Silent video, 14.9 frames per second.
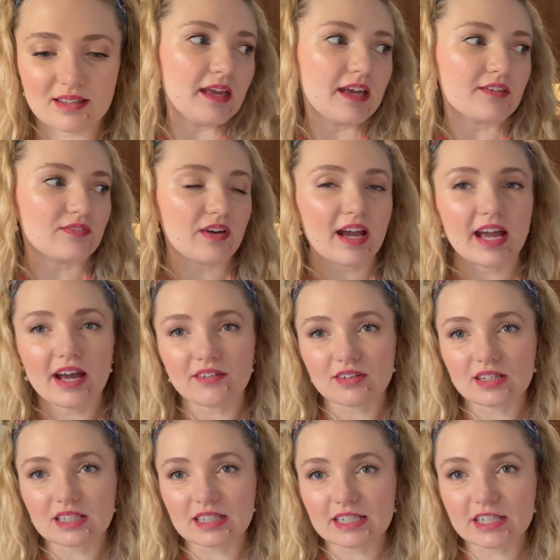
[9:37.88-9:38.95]
If I have
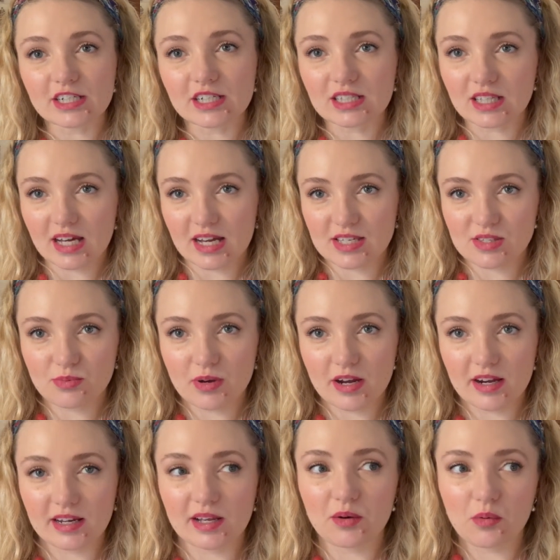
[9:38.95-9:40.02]
clear glassware
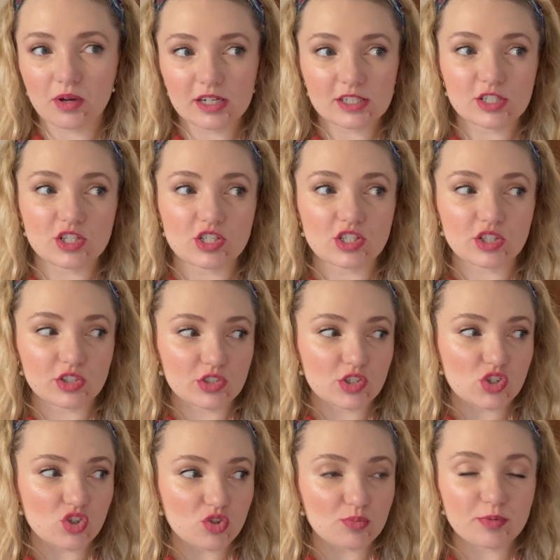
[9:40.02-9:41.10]
and I want it to just look
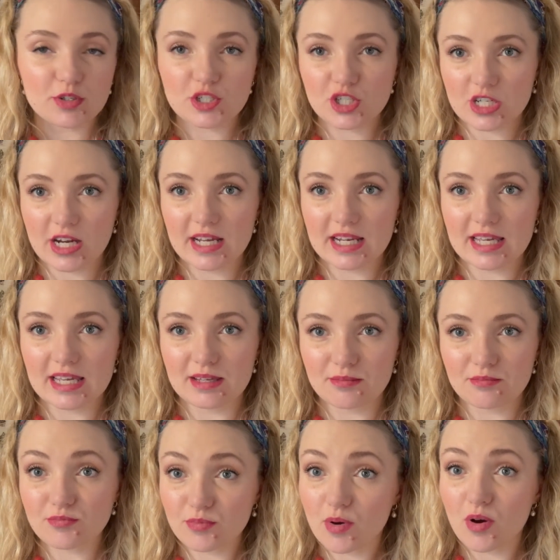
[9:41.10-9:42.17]
super shiny in
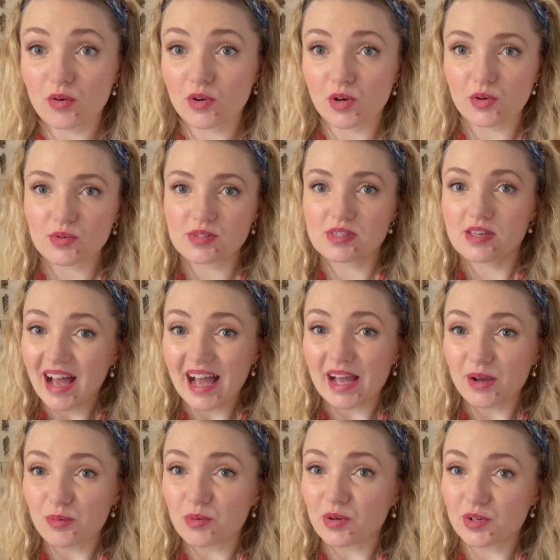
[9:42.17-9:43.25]
photos, I
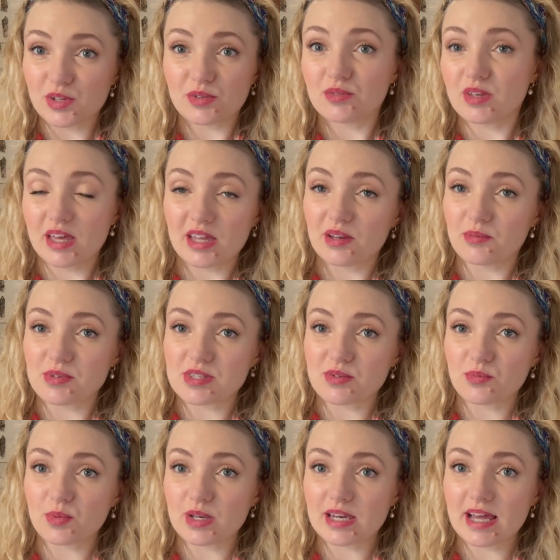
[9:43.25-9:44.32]
will hit it with some
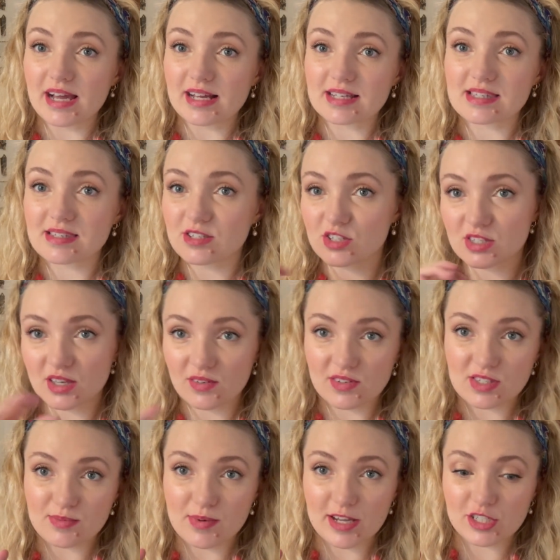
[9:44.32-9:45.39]
Windex, just give it
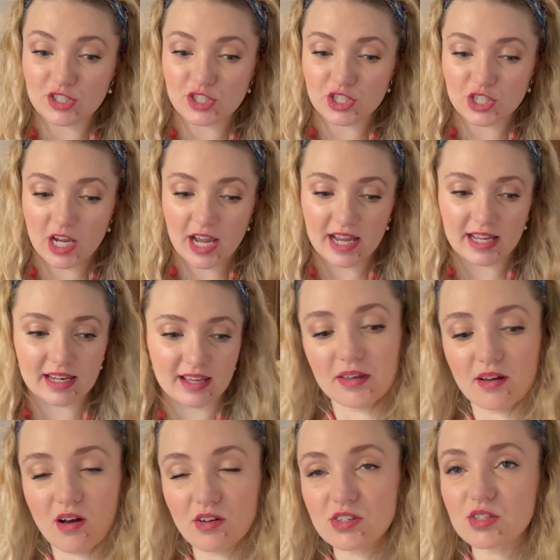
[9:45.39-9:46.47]
some extra shine.
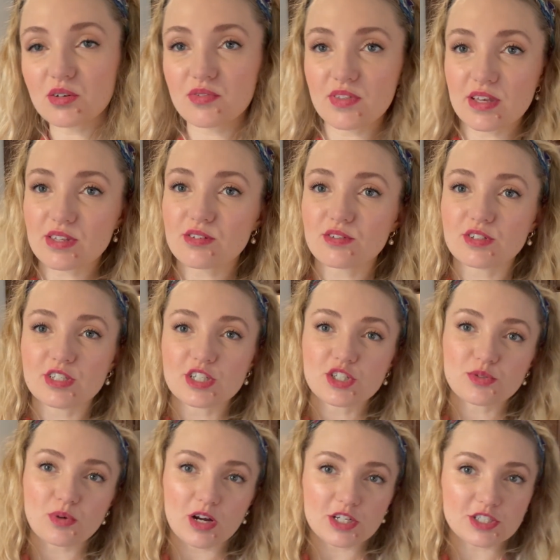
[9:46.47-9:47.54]
Also, if things are
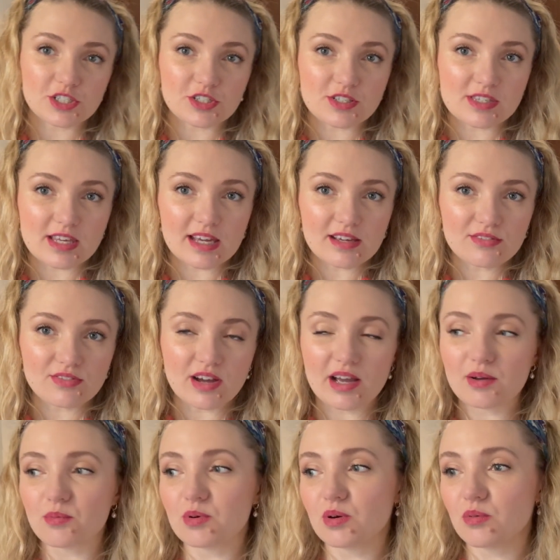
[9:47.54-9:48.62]
dishwasher safe, I
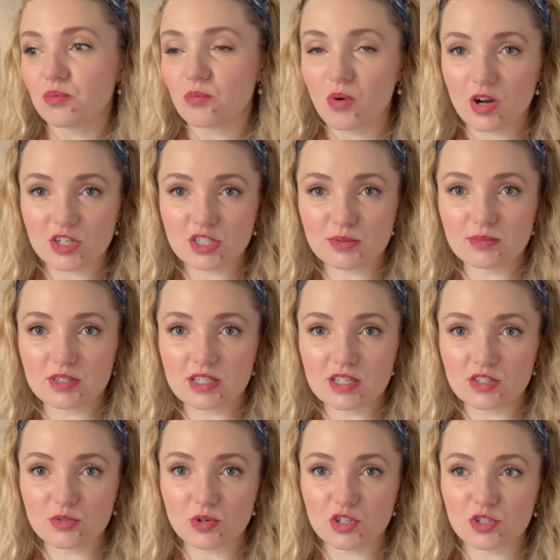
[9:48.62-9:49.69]
will wash them in the
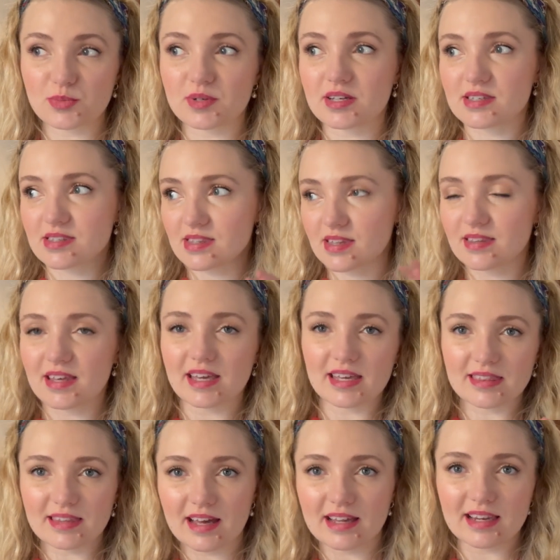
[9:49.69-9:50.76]
dishwasher because then they
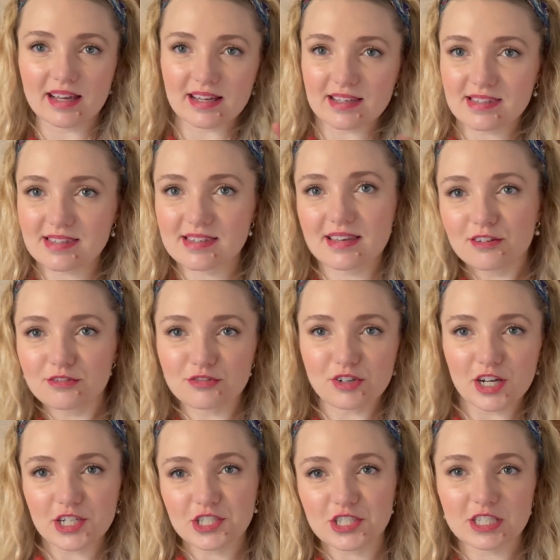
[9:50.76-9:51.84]
get that nice,
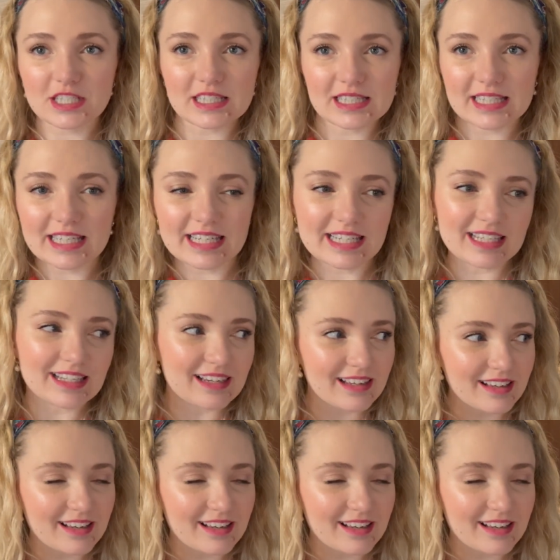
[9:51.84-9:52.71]
fresh, clean